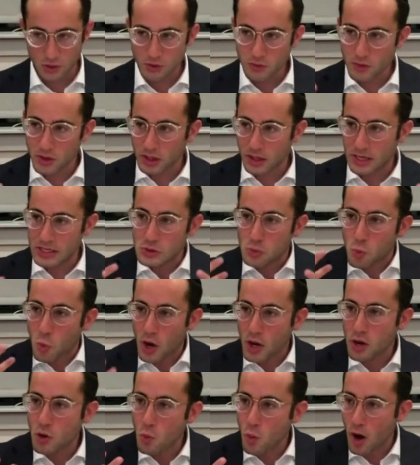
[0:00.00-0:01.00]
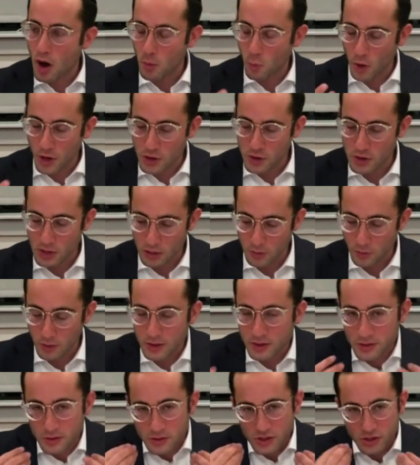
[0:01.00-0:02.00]
You realize what you want, what you need.
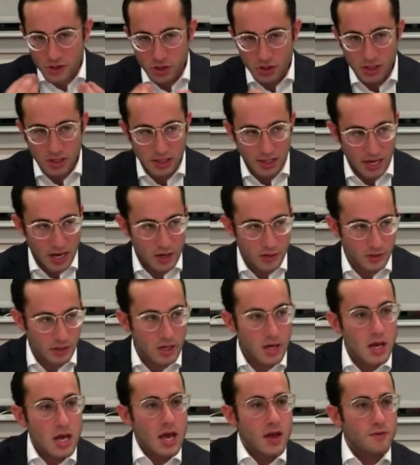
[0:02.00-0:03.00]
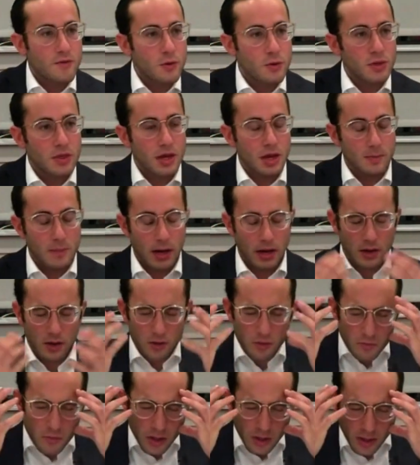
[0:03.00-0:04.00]
There's a certain clarity if you think about it and
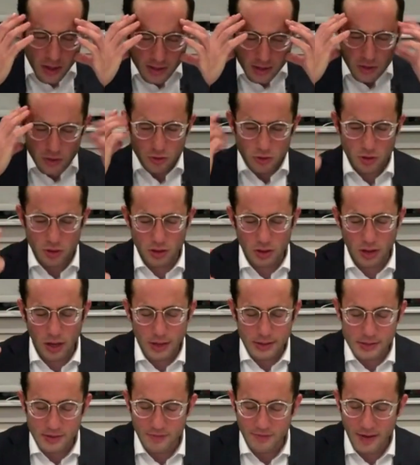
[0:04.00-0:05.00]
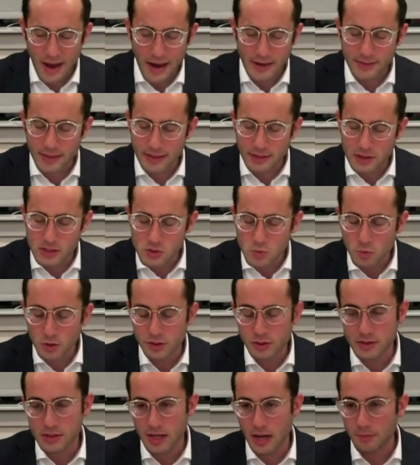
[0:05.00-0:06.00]
you realize and internalize the fact that this
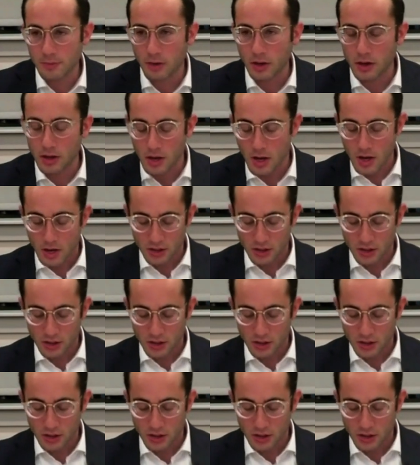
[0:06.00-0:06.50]
world is temporary.